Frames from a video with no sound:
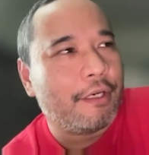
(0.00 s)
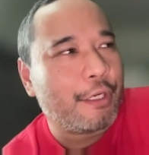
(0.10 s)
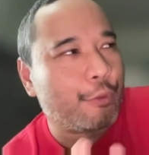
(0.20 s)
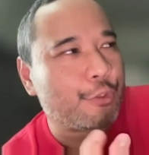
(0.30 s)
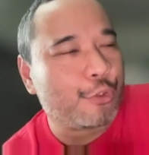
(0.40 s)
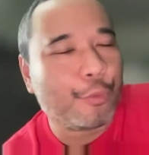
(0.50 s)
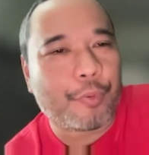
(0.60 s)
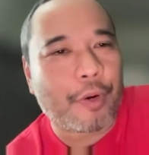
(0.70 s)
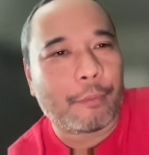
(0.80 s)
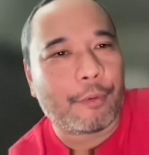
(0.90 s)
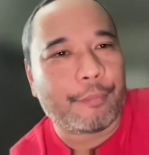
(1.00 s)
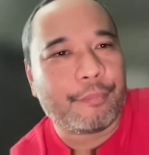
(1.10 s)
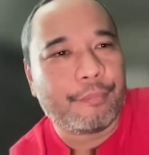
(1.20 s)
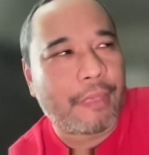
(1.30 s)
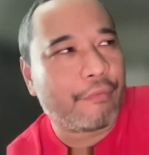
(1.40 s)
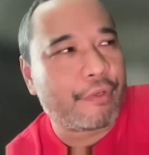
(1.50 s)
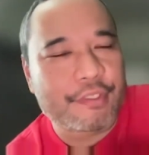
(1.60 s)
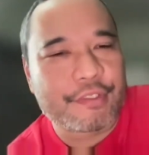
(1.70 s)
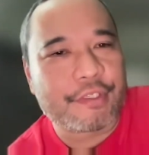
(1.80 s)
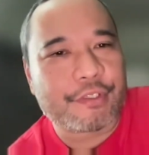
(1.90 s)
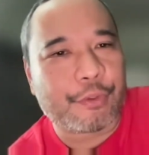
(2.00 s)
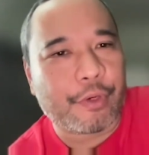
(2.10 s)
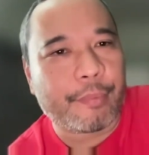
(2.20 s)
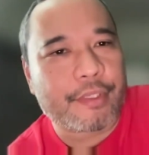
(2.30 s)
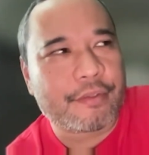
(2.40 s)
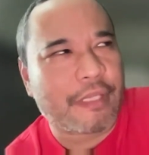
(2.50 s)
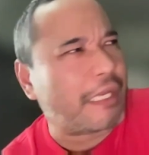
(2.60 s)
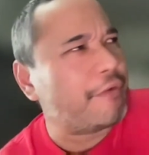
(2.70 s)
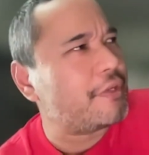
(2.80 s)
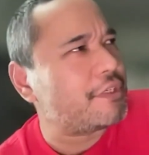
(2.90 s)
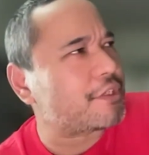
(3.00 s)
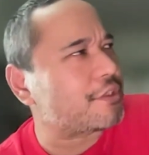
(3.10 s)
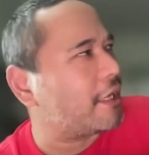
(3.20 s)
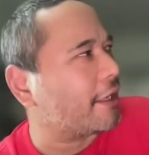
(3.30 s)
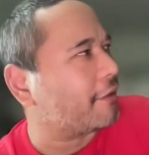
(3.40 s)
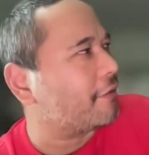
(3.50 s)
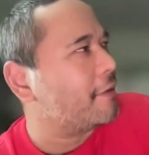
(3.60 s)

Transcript: it was no problem having these disagreements. Like, even just like